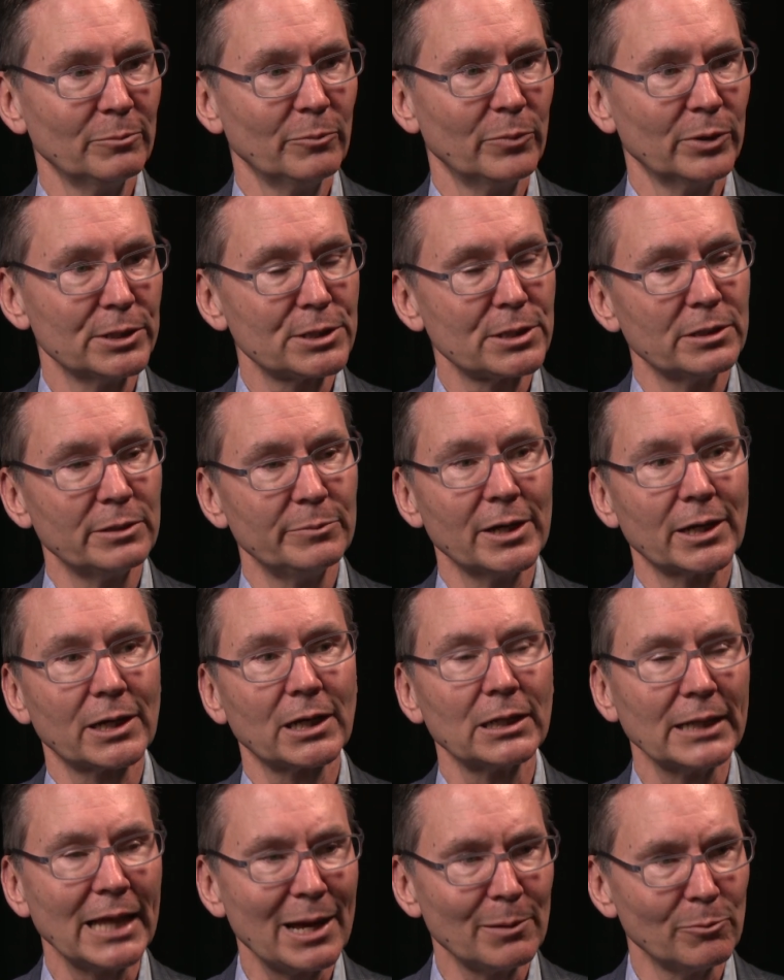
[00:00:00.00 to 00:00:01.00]
But it's going to be a
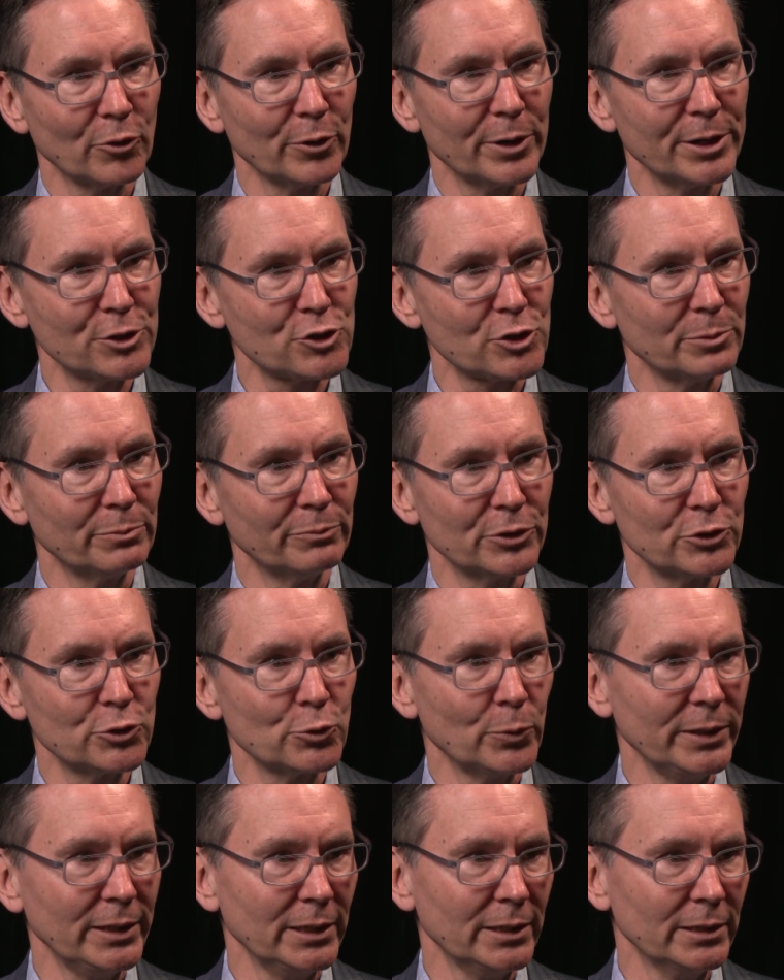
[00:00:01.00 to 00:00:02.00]
collaboration
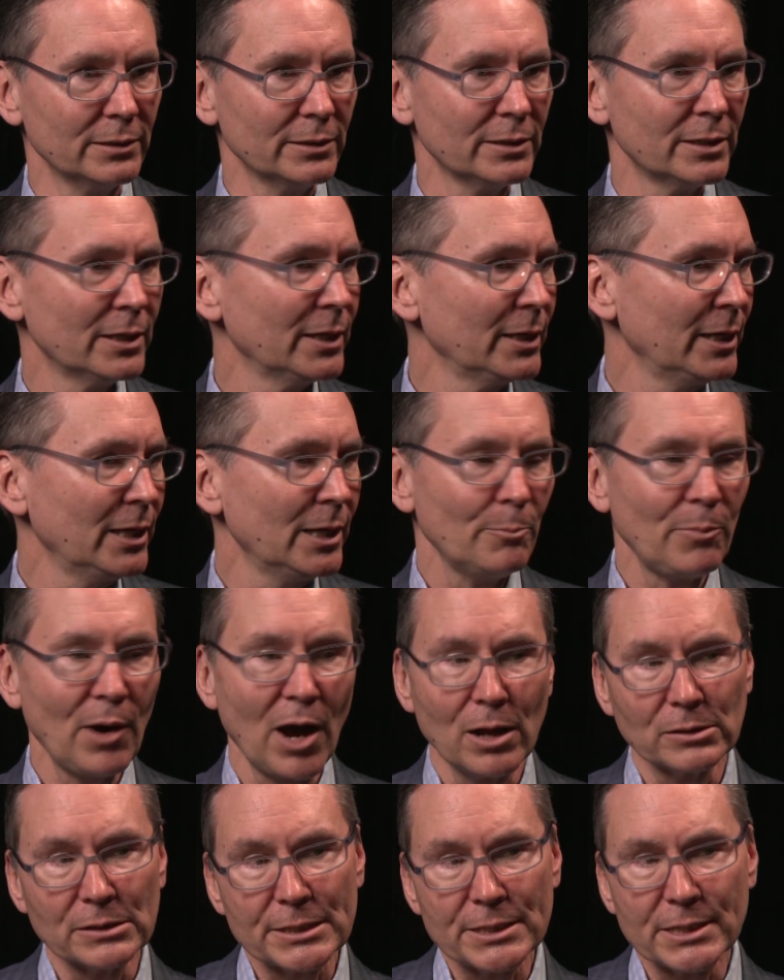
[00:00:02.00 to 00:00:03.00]
between
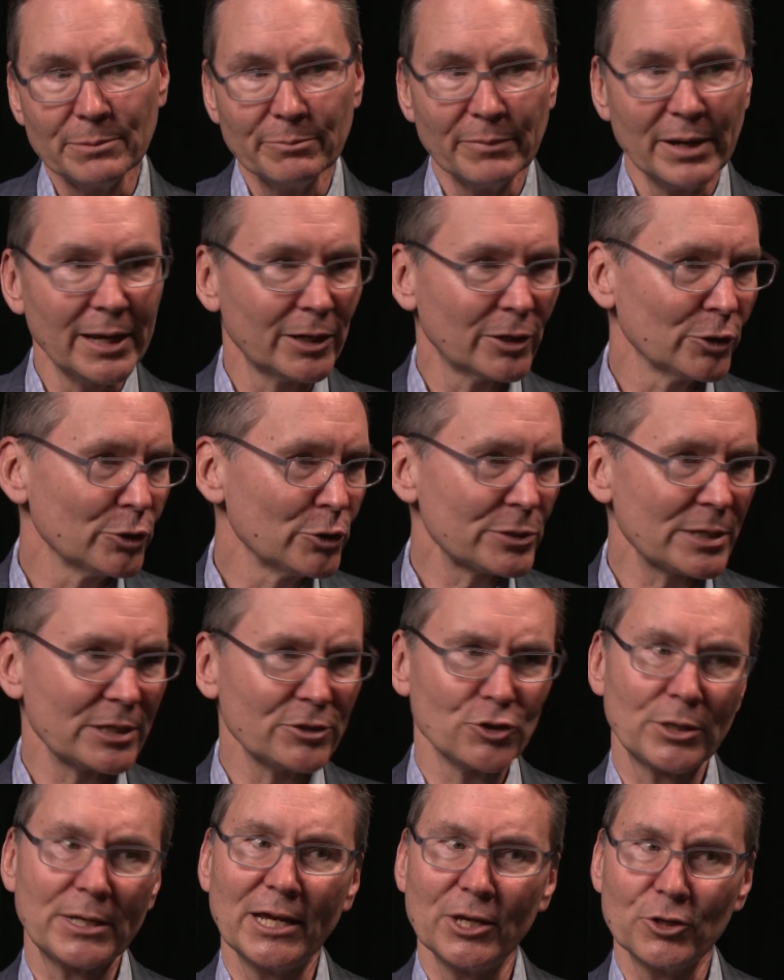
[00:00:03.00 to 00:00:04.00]
policymakers,
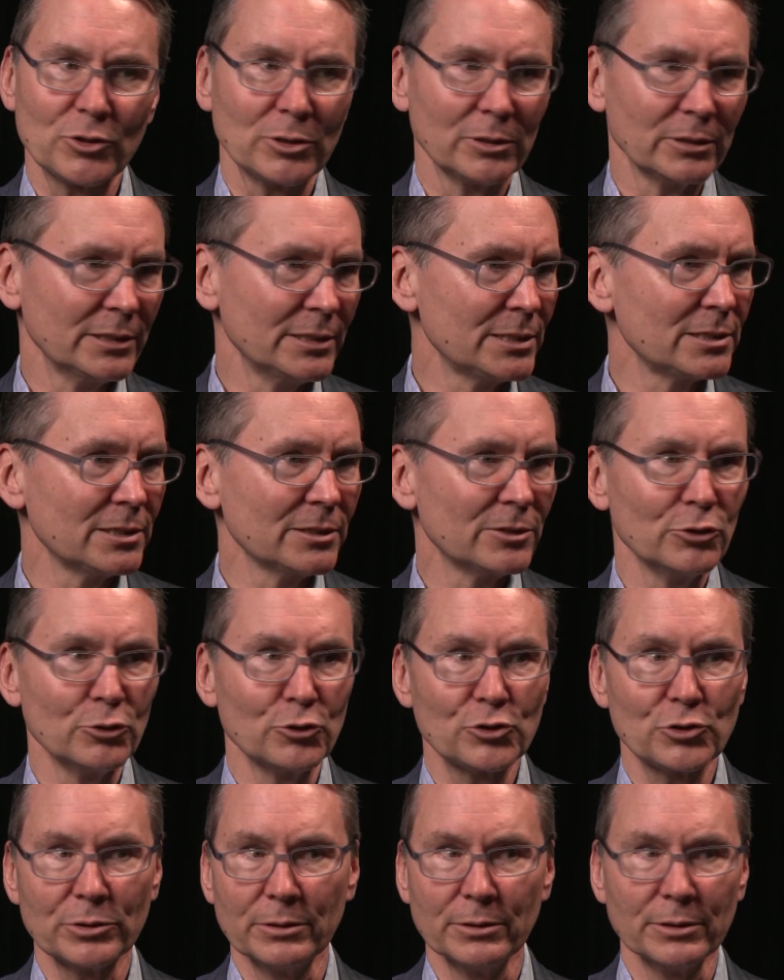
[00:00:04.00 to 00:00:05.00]
educational
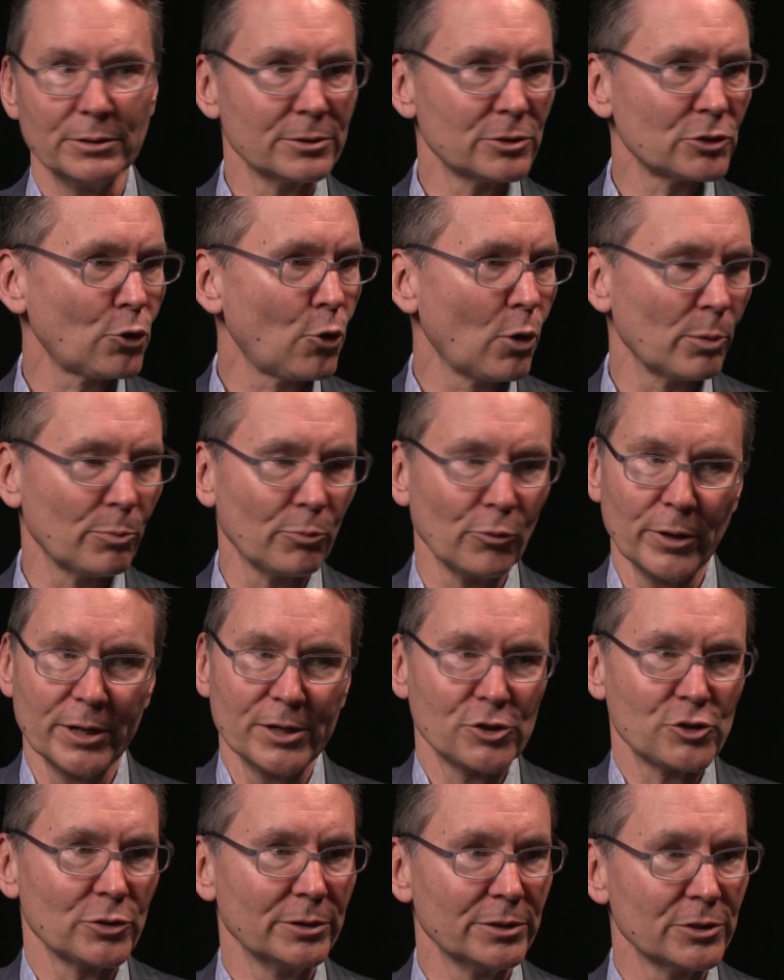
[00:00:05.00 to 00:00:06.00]
institutions,
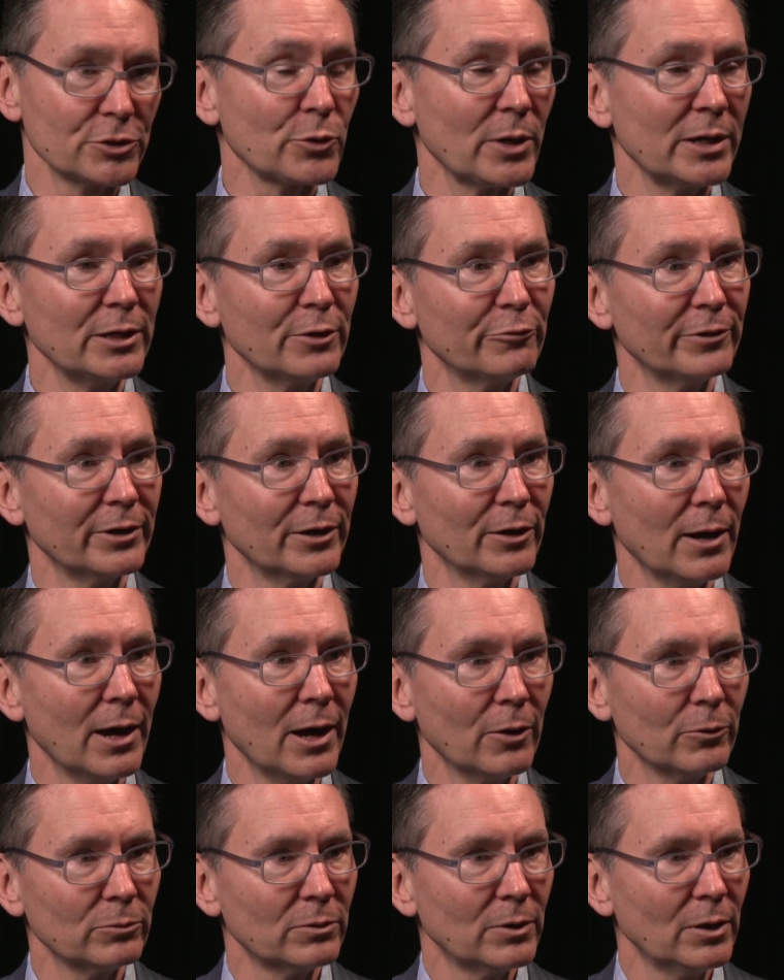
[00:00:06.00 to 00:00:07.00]
corporations, trying to figure
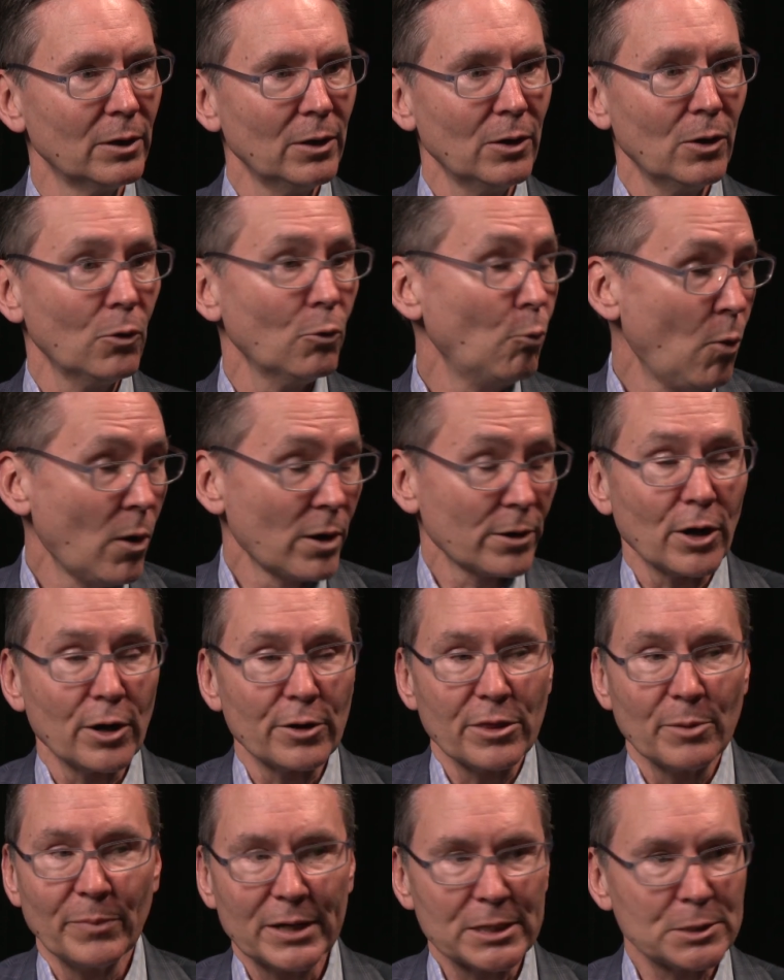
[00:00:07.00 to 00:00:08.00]
out what are
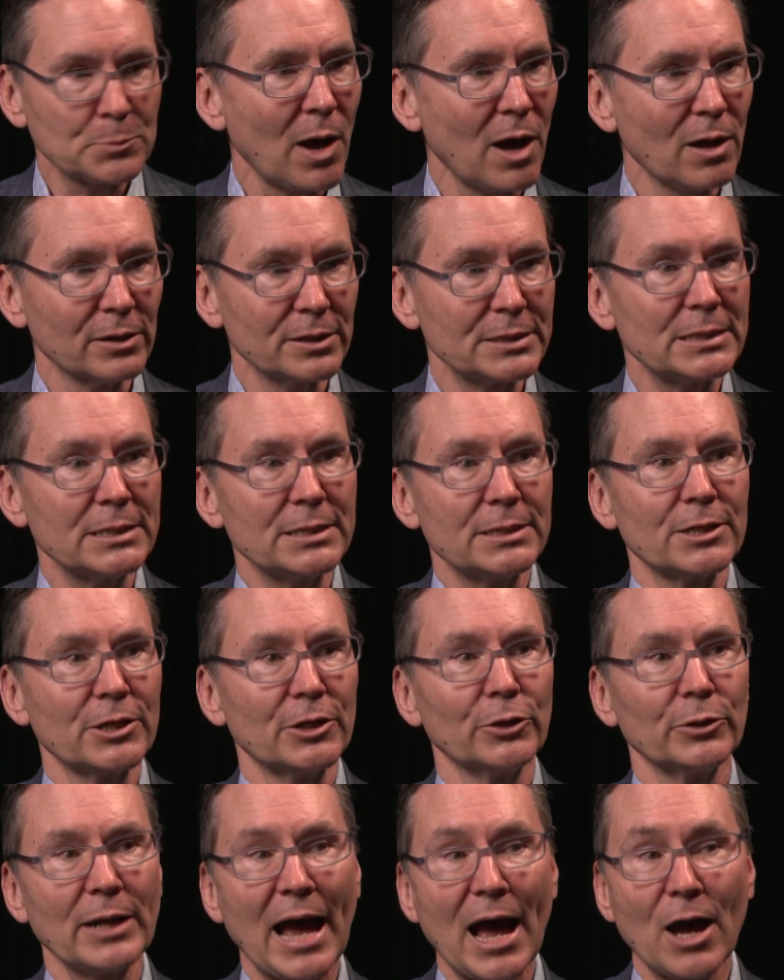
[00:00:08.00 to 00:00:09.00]
the best policies here
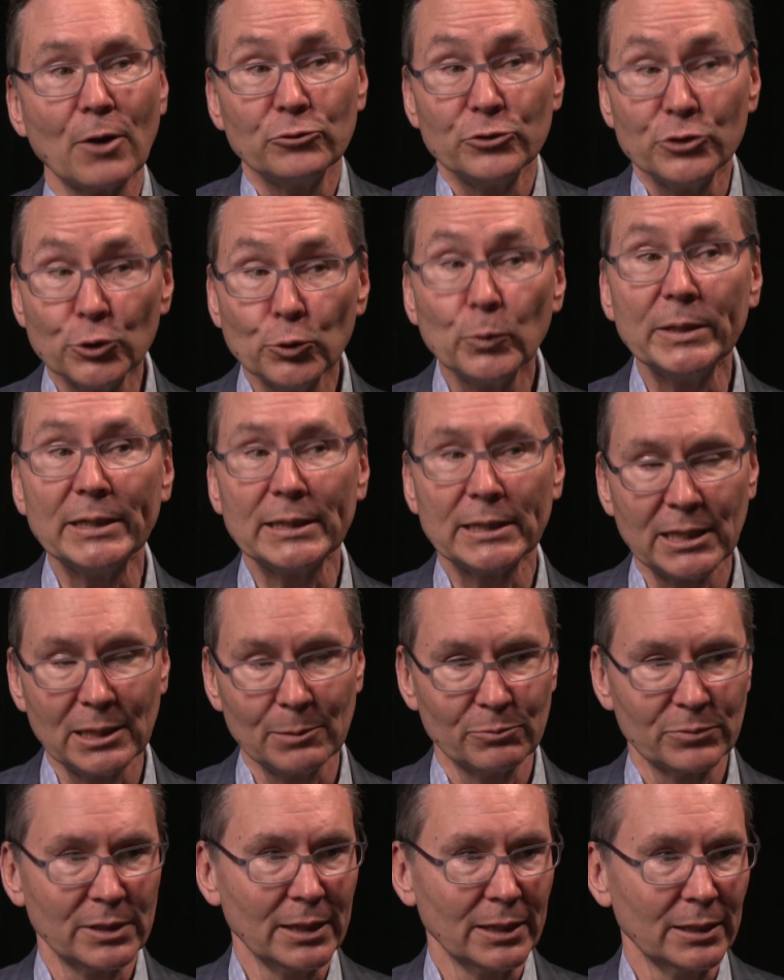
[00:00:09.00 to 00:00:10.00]
and how do we
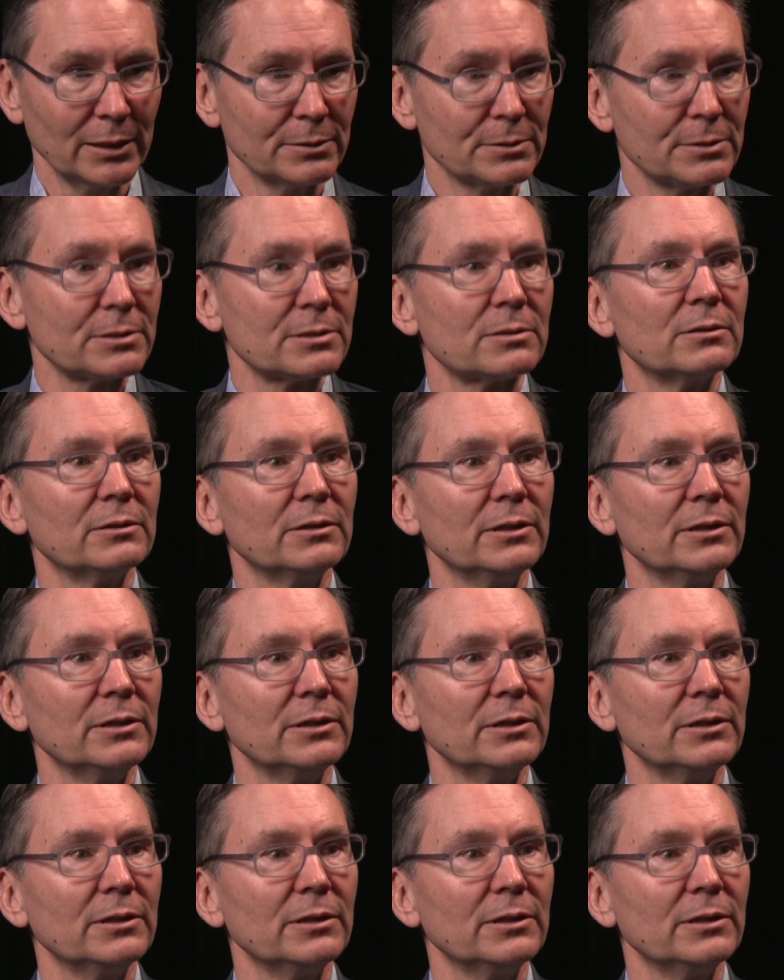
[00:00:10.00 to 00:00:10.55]
keep things,